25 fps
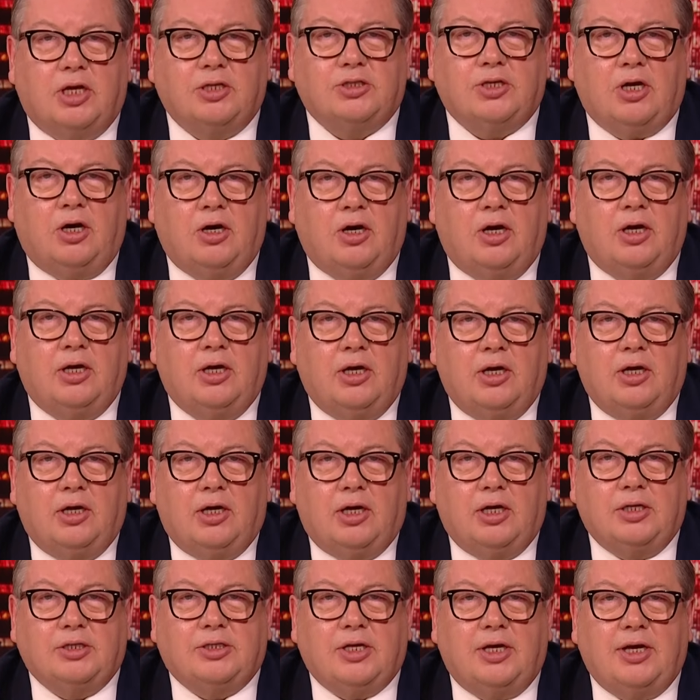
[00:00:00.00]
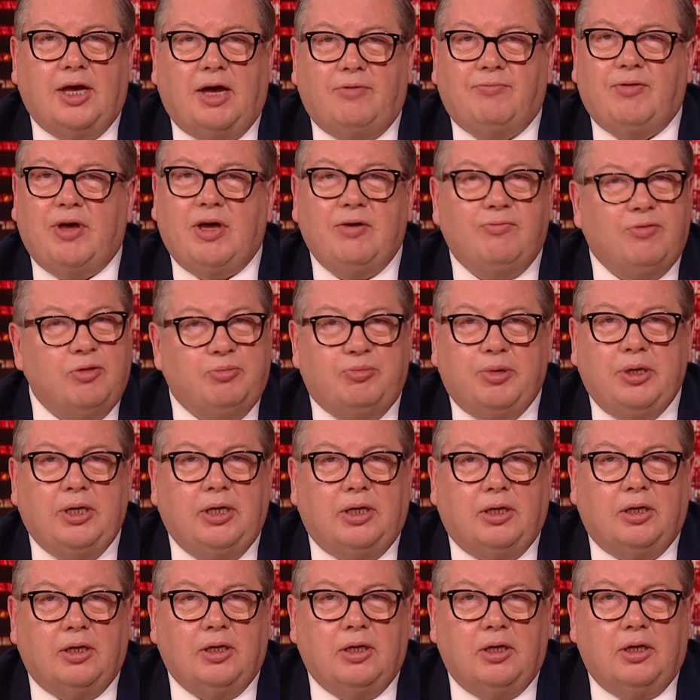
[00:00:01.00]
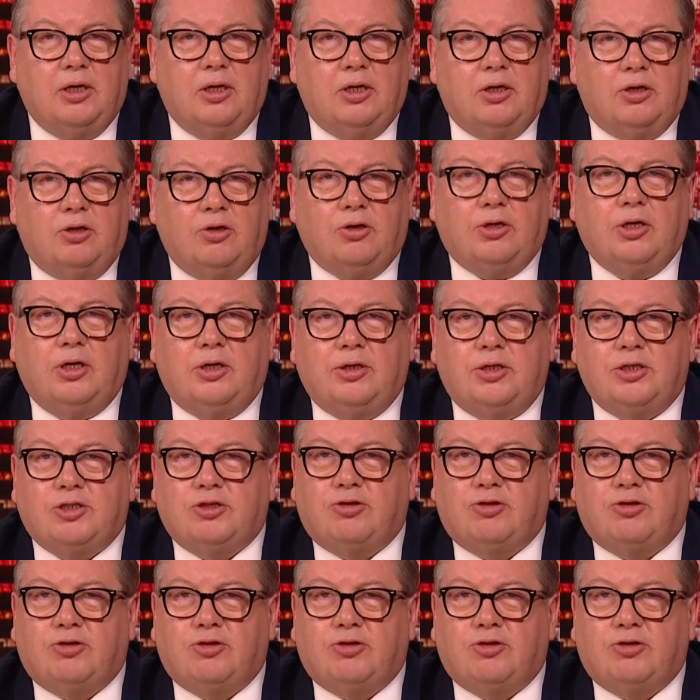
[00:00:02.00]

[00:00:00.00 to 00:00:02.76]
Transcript: as high as they have ever been. Looking at this